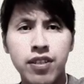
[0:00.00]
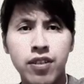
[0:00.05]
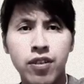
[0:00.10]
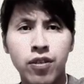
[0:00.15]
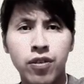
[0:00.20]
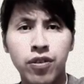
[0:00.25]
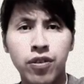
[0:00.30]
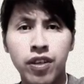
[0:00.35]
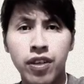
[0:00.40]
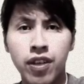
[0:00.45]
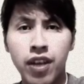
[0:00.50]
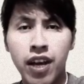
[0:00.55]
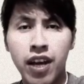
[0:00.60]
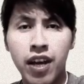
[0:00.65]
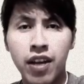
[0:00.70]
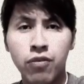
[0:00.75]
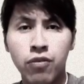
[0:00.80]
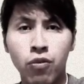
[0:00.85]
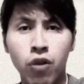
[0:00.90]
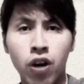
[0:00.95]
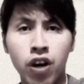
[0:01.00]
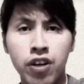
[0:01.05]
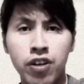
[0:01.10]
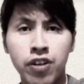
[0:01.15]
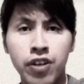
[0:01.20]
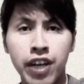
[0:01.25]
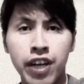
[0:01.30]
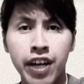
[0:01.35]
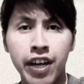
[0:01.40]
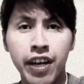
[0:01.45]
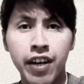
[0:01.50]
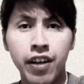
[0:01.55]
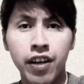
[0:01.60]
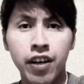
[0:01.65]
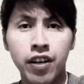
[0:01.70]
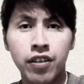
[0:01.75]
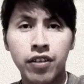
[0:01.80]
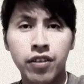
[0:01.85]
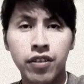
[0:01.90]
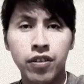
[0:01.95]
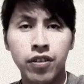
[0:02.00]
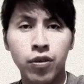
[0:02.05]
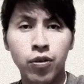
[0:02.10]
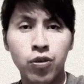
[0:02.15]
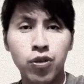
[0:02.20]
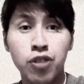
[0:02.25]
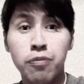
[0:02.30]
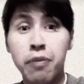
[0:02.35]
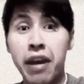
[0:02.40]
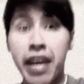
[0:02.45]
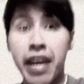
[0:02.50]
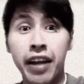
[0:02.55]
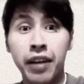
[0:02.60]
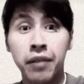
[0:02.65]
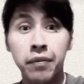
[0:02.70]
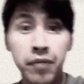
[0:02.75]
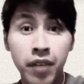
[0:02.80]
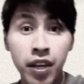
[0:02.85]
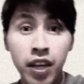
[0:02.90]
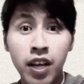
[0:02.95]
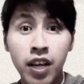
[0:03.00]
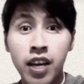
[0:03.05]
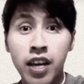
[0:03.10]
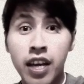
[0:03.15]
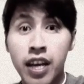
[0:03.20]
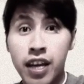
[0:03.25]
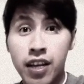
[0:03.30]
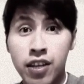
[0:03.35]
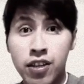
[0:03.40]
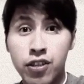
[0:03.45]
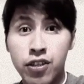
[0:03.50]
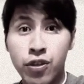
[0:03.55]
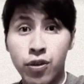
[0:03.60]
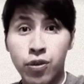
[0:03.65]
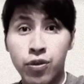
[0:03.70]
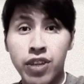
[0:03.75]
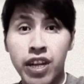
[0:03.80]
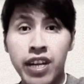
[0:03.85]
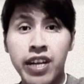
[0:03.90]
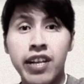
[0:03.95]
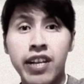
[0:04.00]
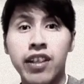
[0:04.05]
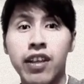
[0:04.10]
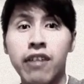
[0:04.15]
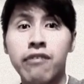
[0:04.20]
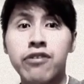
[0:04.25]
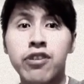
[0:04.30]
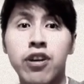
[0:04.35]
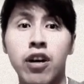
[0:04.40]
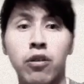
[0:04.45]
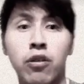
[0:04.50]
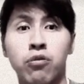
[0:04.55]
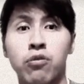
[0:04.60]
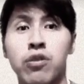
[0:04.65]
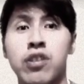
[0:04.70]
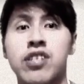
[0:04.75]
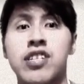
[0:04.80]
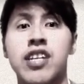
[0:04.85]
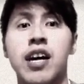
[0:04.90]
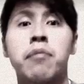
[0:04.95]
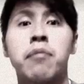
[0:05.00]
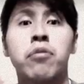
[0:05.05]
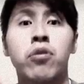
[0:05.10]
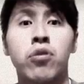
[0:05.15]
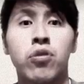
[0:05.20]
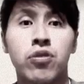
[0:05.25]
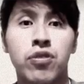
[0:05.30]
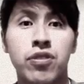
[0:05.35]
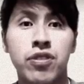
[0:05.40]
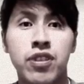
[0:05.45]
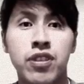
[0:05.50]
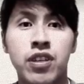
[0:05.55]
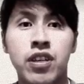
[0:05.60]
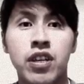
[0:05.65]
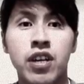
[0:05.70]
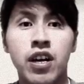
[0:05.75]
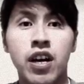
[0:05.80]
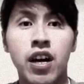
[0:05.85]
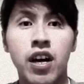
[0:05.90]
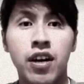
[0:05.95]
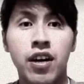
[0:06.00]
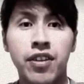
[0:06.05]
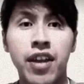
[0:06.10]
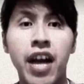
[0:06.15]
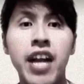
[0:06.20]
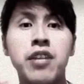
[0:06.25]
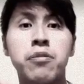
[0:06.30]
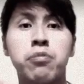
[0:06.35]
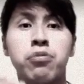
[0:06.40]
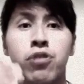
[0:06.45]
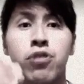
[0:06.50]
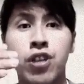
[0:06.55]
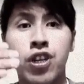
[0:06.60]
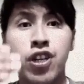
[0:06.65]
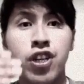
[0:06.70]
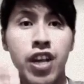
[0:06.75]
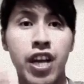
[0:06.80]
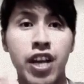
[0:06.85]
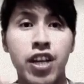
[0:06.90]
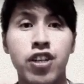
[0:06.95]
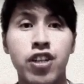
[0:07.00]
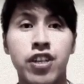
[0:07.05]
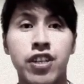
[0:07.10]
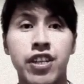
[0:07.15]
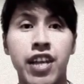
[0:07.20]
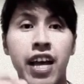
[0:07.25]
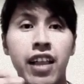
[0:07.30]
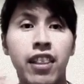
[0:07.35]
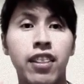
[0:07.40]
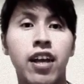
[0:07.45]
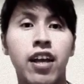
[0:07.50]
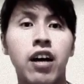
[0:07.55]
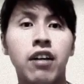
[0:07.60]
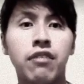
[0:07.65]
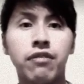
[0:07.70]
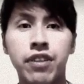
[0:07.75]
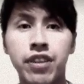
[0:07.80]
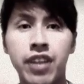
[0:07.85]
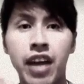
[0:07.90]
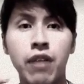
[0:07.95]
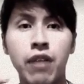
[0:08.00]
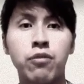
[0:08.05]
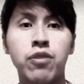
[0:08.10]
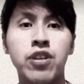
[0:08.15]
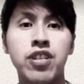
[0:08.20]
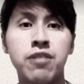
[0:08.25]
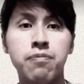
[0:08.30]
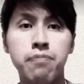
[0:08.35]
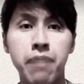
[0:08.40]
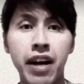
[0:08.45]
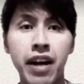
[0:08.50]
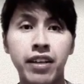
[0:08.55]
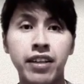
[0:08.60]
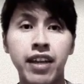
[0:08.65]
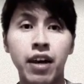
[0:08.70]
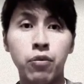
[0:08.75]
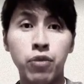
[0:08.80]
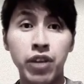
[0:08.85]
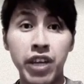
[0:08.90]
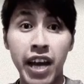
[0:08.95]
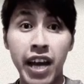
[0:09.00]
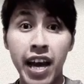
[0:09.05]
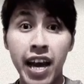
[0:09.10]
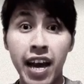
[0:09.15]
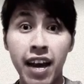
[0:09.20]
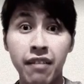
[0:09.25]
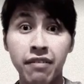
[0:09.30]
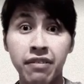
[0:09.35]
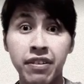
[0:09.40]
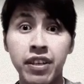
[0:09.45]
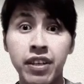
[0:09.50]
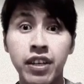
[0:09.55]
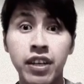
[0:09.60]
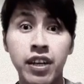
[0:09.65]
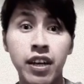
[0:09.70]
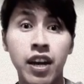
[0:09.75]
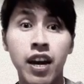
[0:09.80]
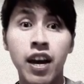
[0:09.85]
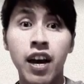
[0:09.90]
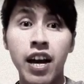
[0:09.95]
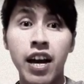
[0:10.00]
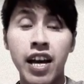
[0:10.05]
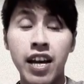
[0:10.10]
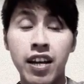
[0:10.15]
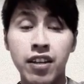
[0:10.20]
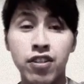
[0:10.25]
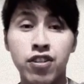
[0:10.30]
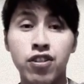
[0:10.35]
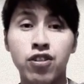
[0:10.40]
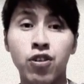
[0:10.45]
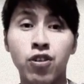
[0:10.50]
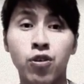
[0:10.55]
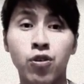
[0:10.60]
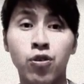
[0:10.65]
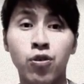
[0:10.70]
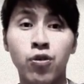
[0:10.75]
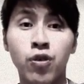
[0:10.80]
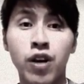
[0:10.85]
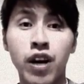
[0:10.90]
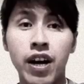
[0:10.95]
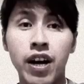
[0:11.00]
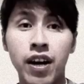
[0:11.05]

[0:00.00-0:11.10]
You know, the land, water, air, the whole shebang. And so Dene Love Song resembles uh, that appreciation, that love, and that respect that we have. And so.